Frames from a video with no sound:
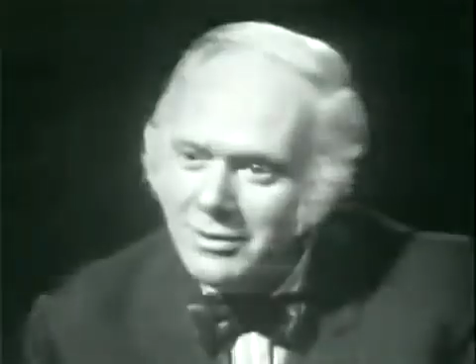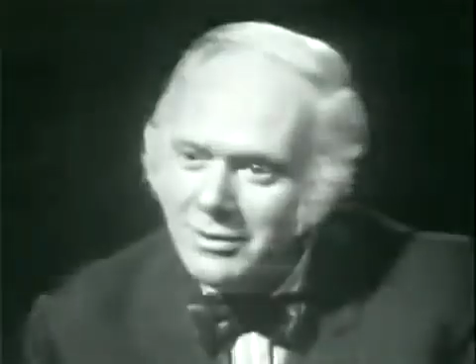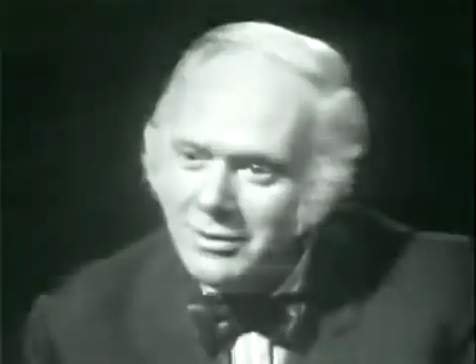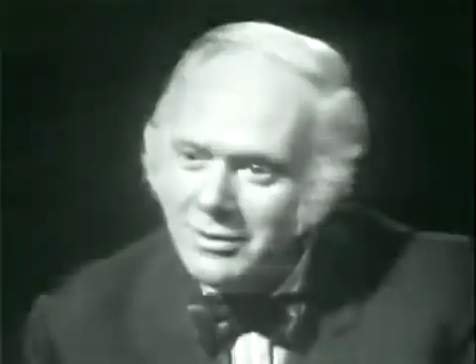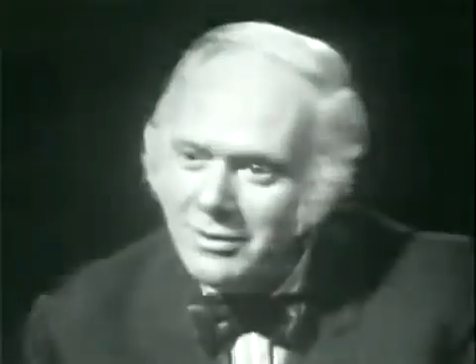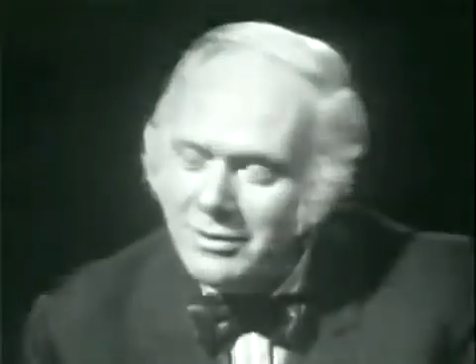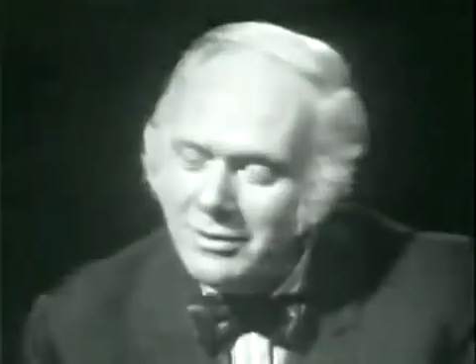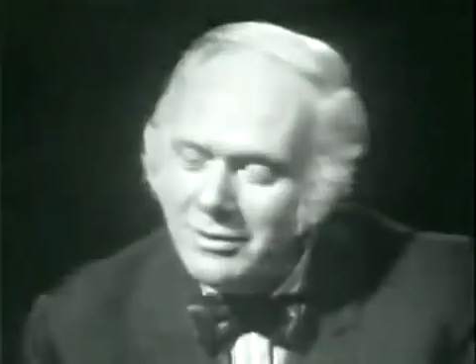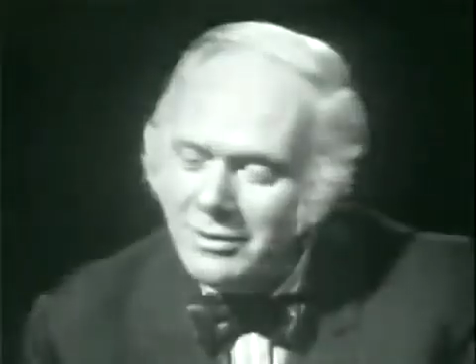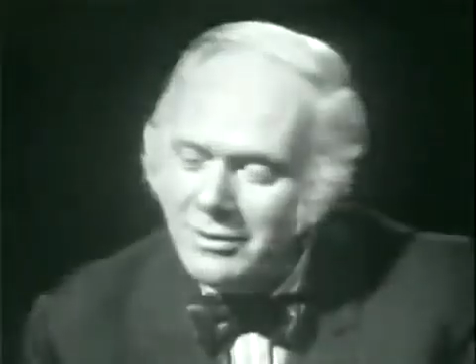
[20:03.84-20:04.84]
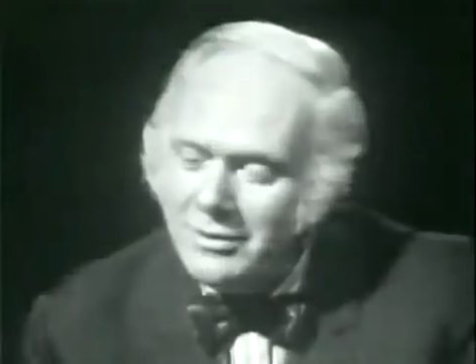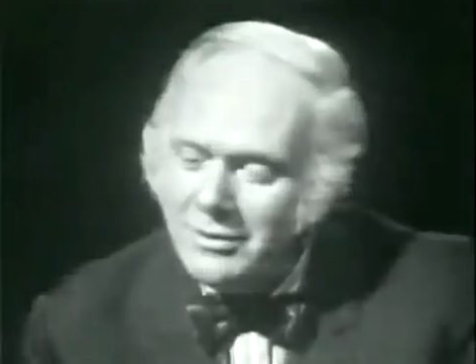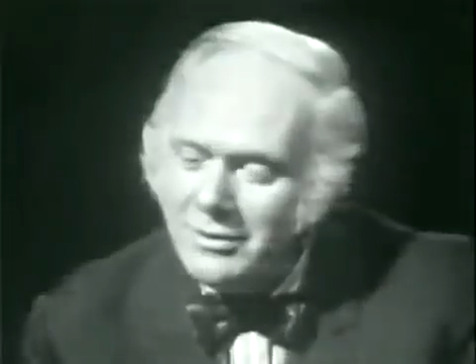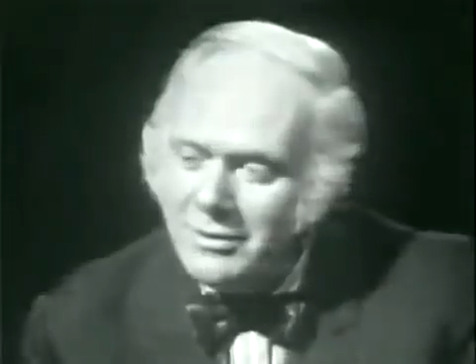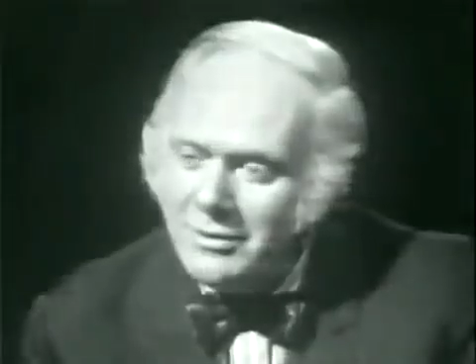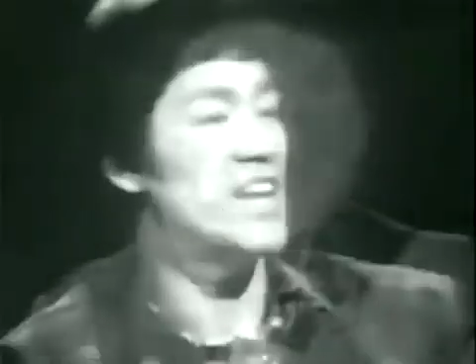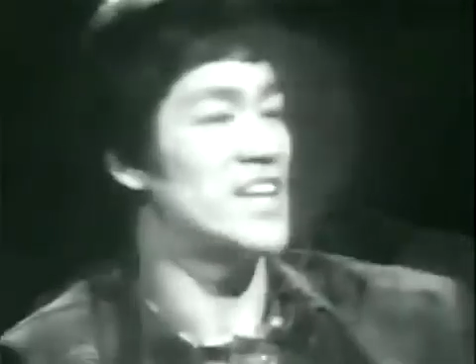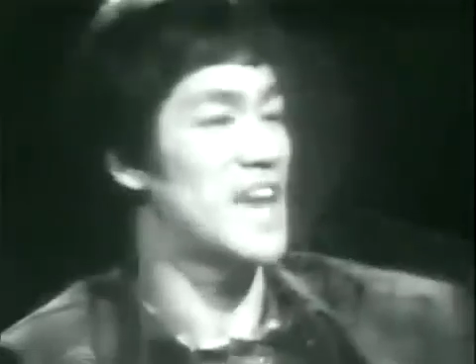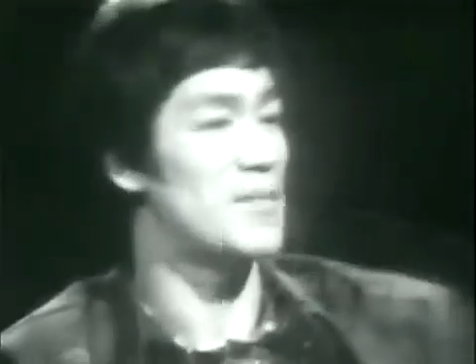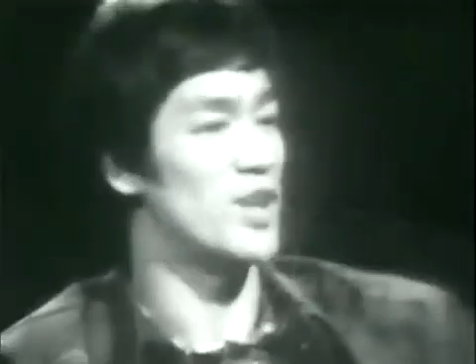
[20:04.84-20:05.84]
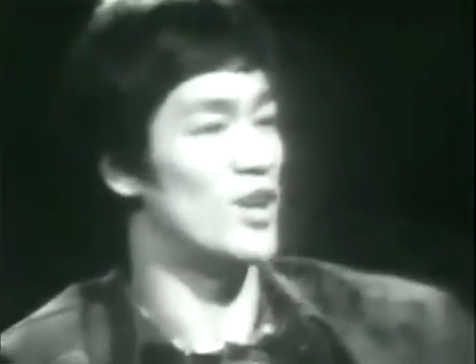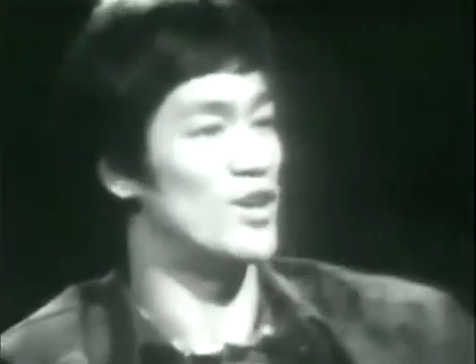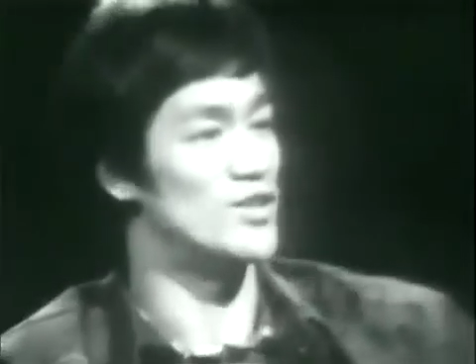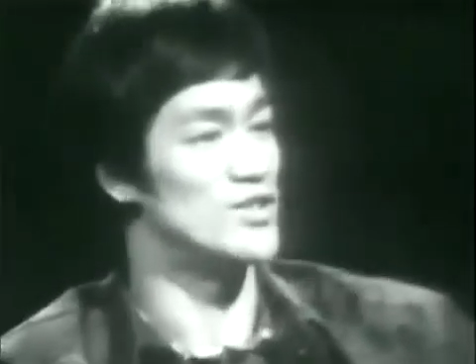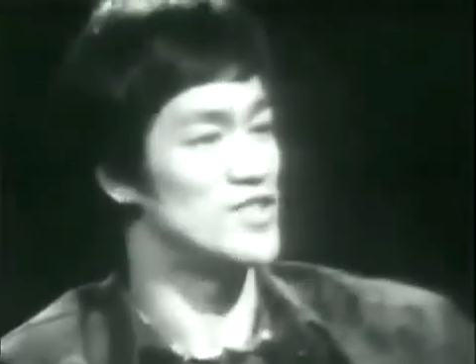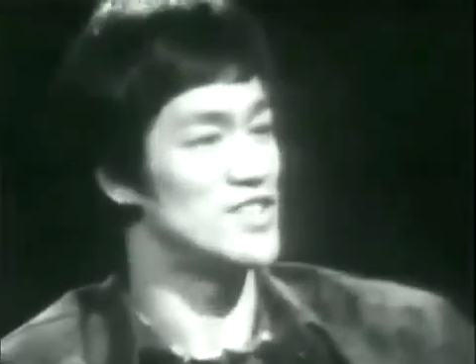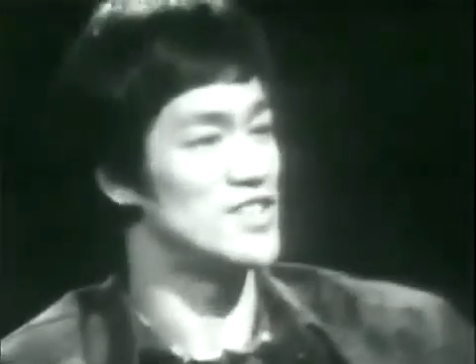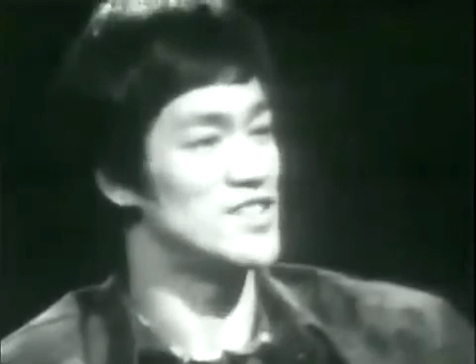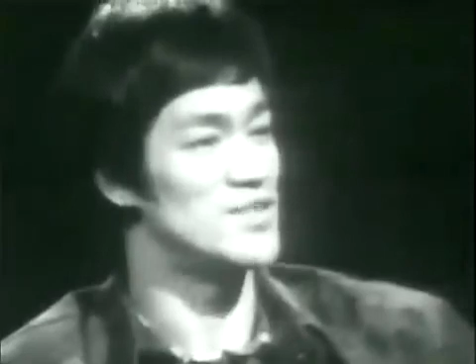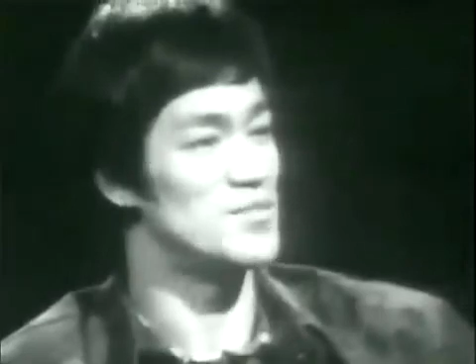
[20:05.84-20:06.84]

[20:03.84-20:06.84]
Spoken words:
No. Batman came along, you see,